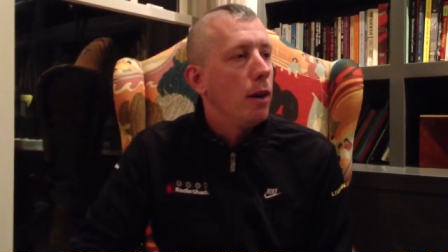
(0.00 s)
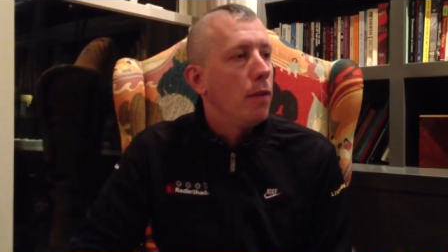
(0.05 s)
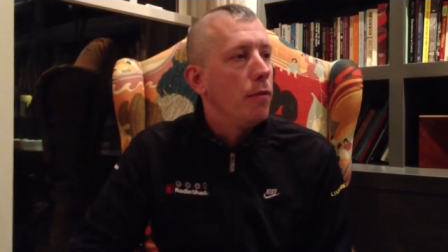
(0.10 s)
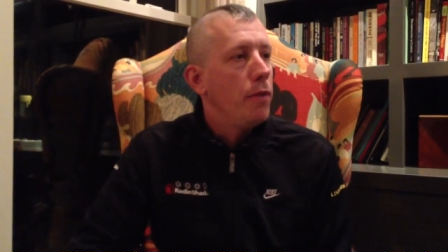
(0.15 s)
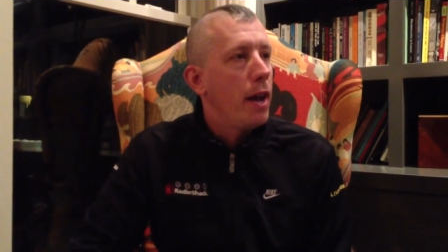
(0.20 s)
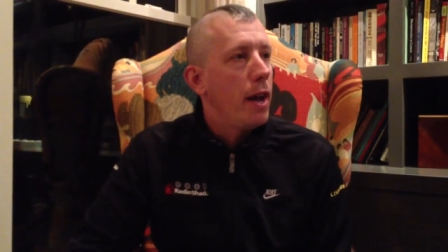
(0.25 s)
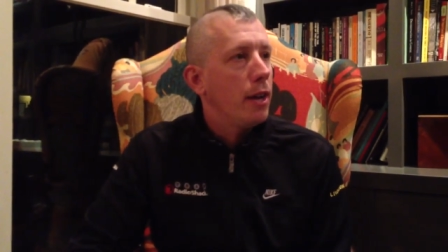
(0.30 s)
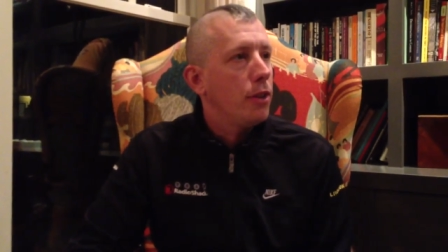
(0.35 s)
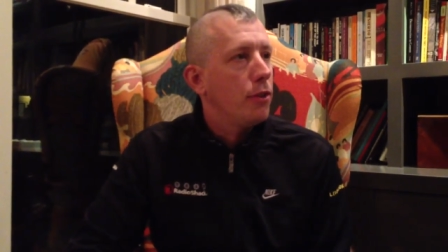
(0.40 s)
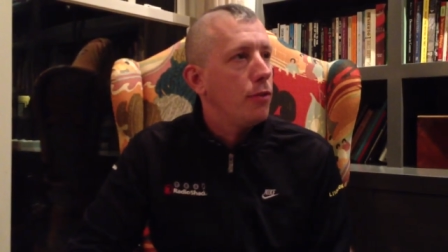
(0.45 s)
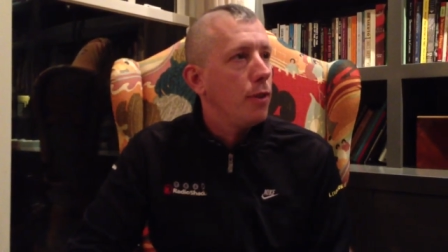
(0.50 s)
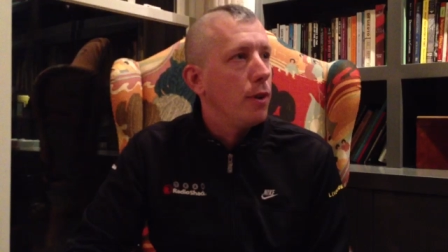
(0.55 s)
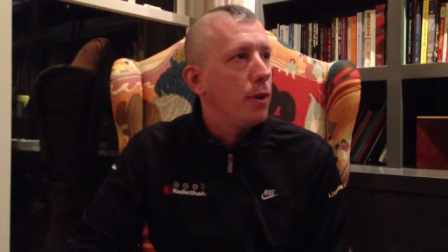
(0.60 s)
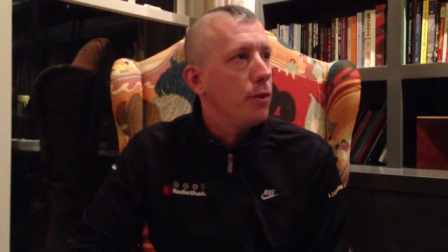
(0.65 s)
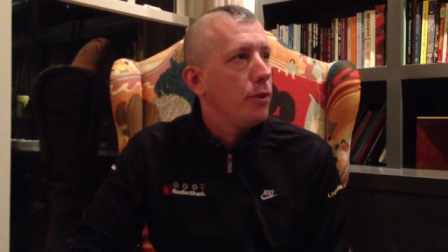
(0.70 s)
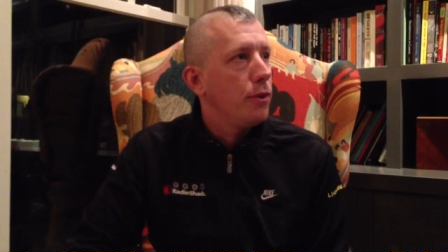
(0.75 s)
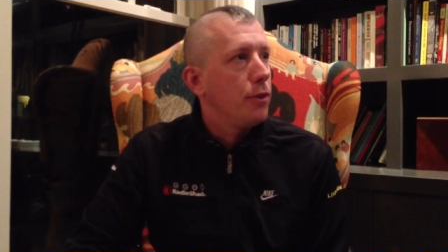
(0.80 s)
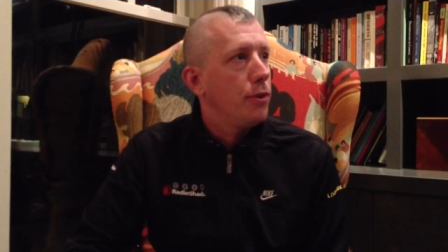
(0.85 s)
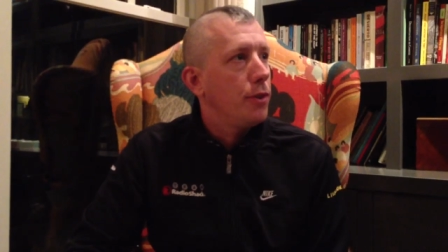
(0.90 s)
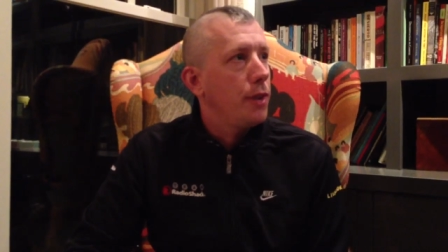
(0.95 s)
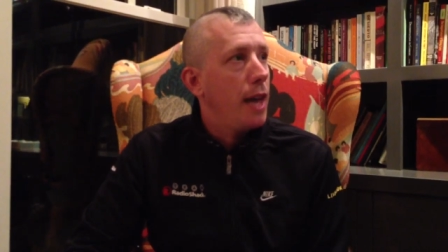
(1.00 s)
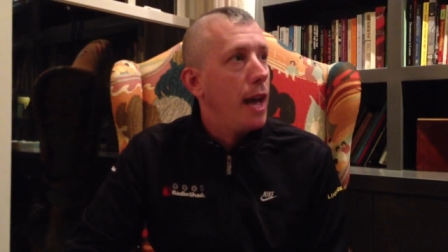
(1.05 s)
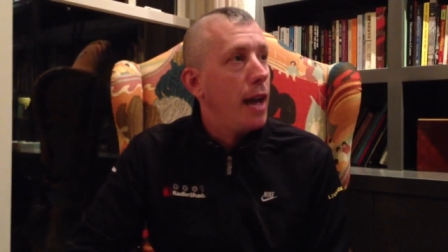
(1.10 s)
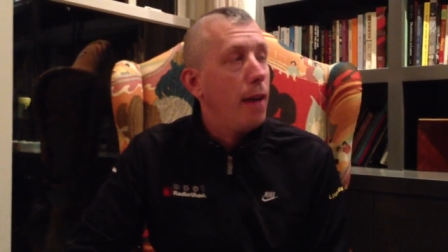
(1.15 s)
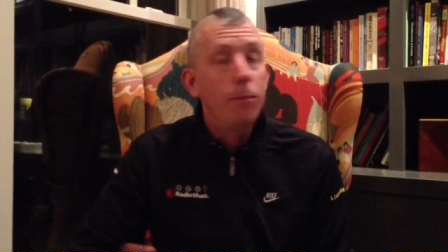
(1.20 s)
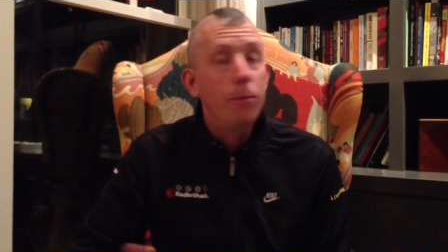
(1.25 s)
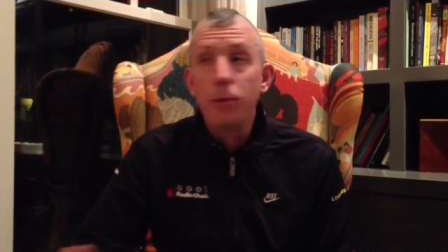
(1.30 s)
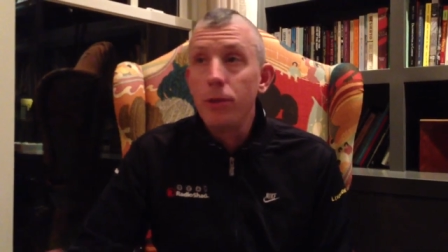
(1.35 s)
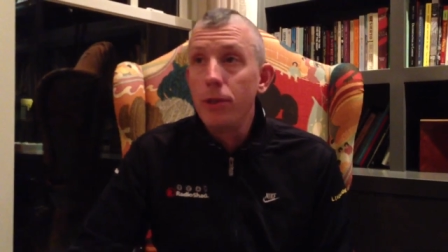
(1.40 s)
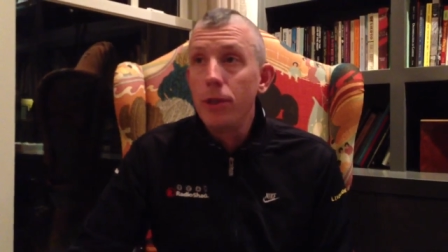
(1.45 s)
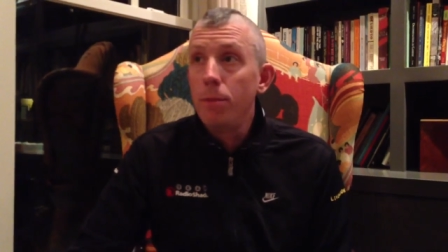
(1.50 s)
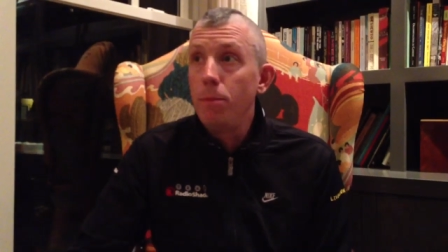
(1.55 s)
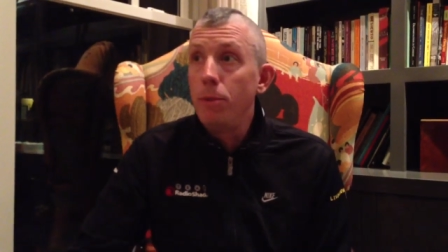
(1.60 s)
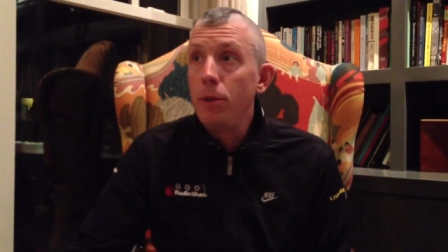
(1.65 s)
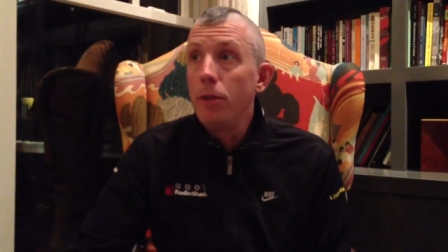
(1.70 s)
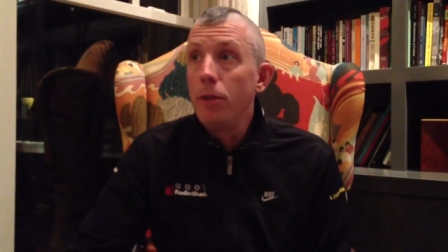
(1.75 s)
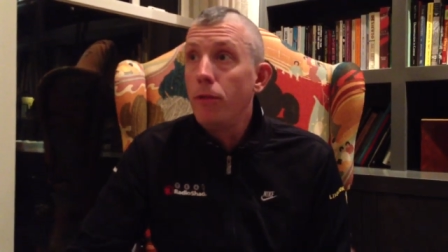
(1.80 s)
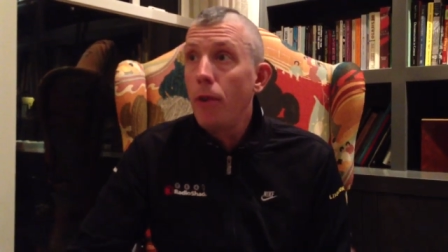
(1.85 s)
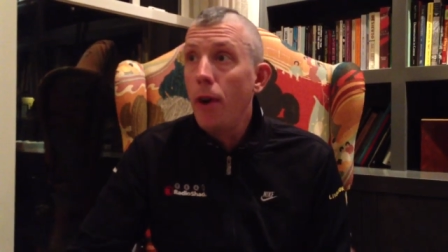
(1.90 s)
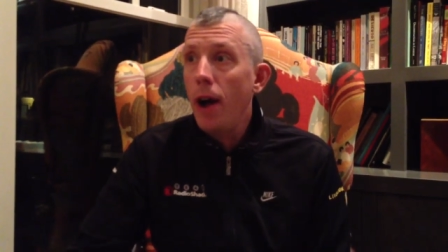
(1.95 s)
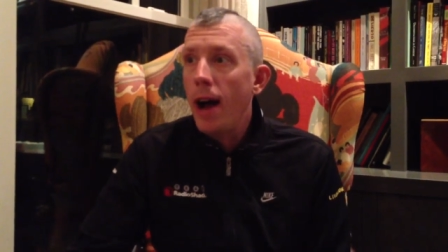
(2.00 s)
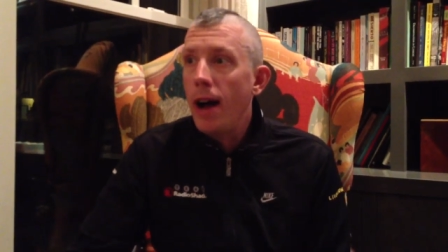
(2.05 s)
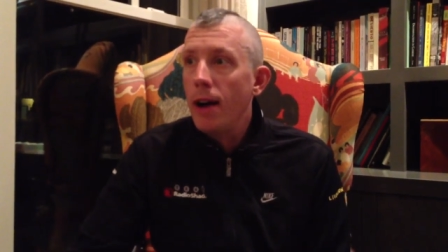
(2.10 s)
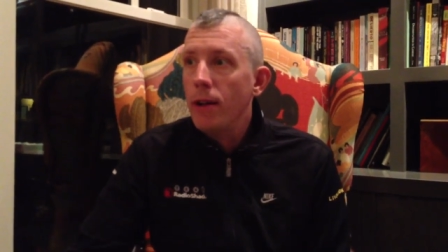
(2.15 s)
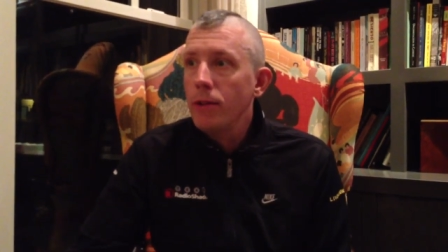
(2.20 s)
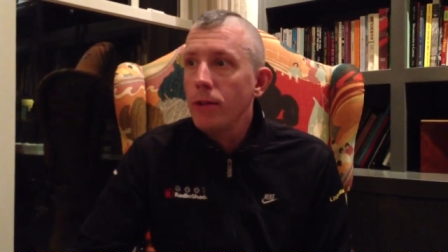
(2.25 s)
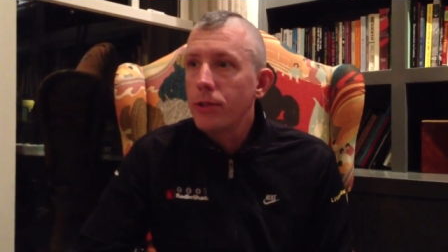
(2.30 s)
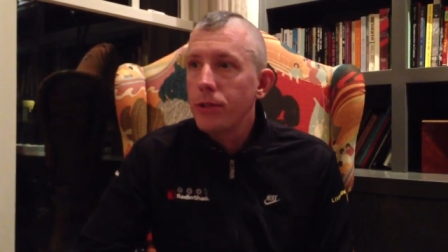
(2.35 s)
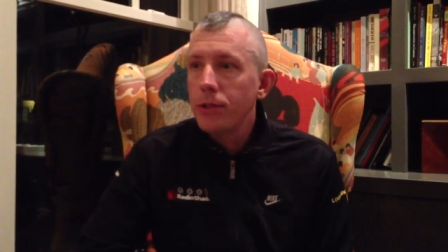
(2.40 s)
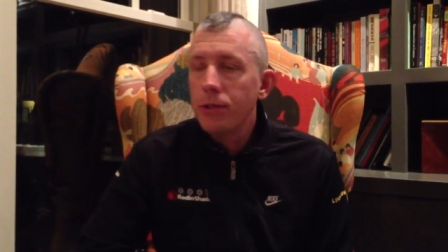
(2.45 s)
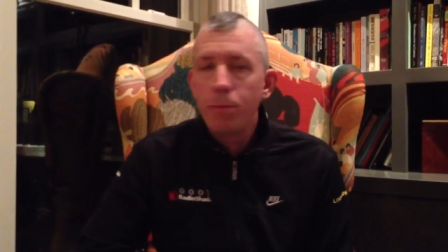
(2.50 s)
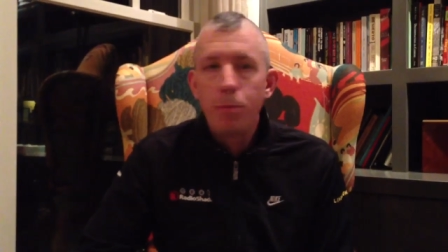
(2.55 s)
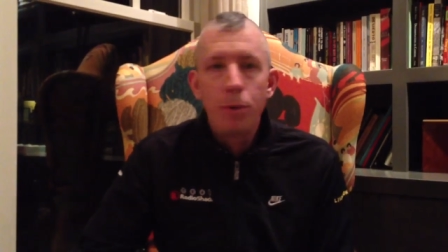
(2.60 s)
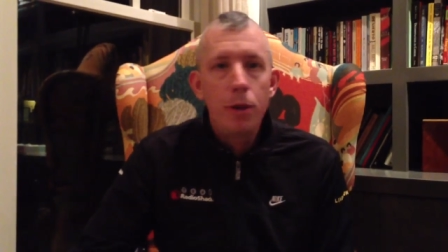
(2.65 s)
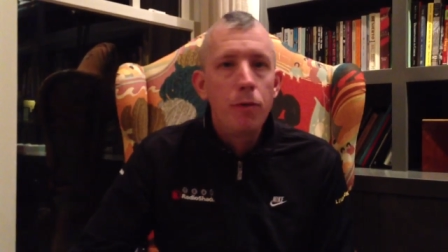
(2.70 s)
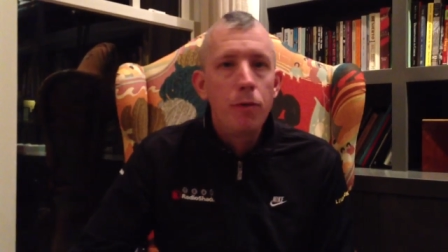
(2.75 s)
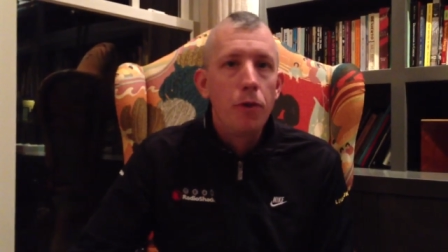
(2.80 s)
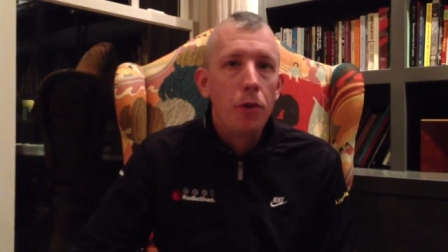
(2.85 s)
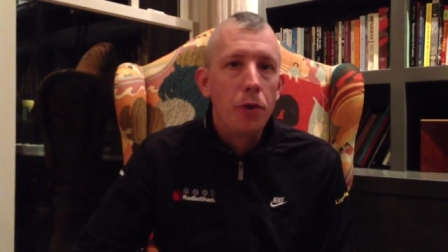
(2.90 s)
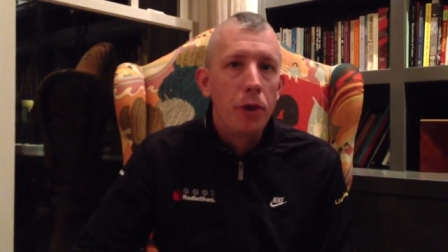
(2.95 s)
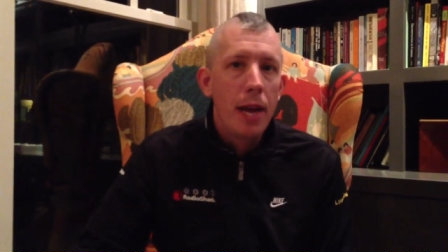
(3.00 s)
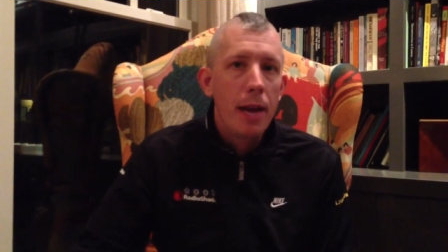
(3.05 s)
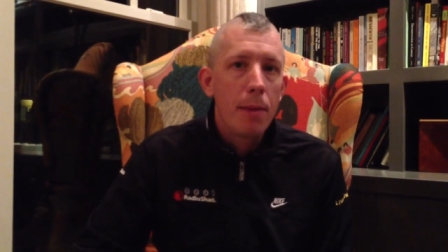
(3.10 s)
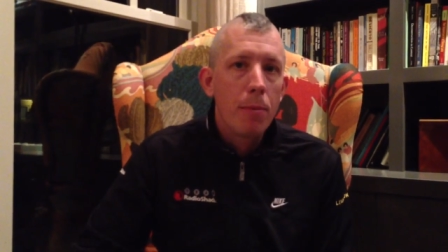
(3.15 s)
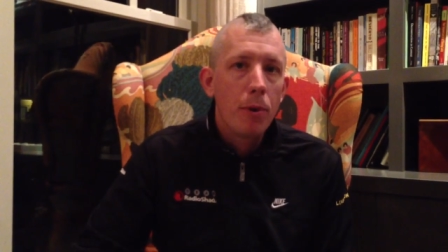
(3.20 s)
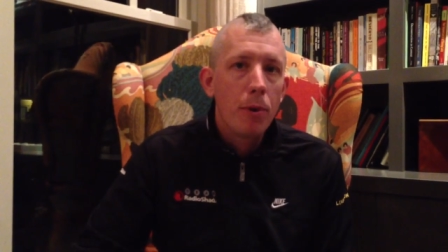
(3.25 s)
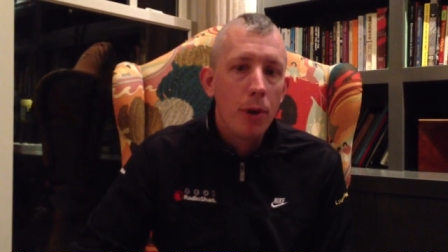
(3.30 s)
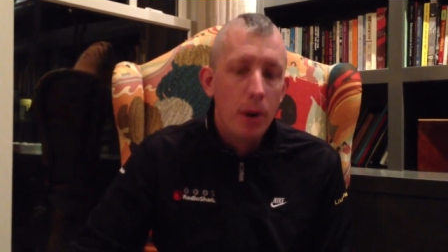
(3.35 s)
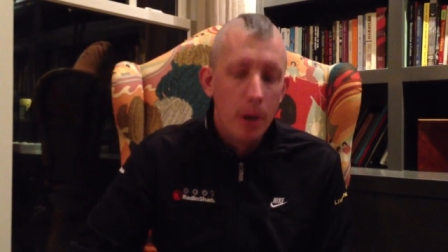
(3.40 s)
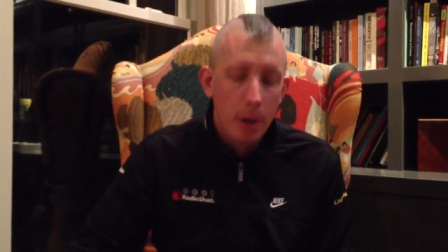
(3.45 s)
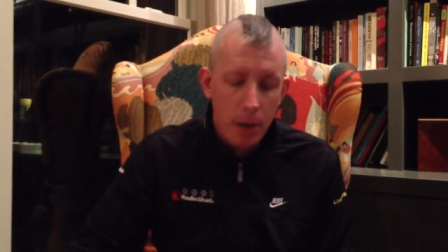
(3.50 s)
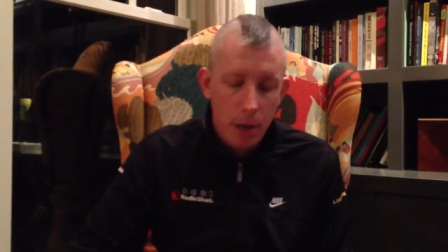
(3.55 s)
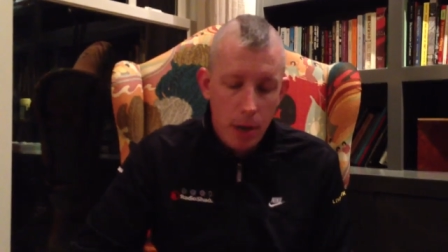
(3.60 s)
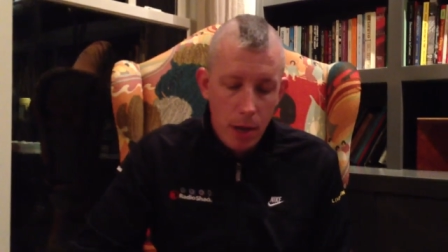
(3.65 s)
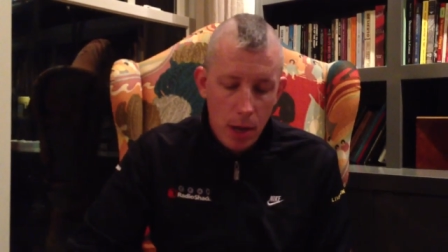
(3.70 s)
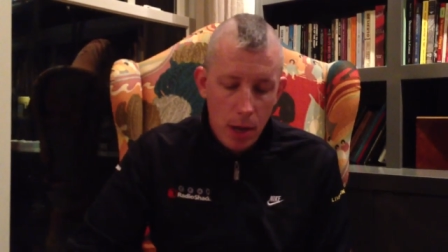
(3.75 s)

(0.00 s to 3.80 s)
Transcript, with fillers: Nashville. Just absolutely beautiful house, beautiful neighborhood.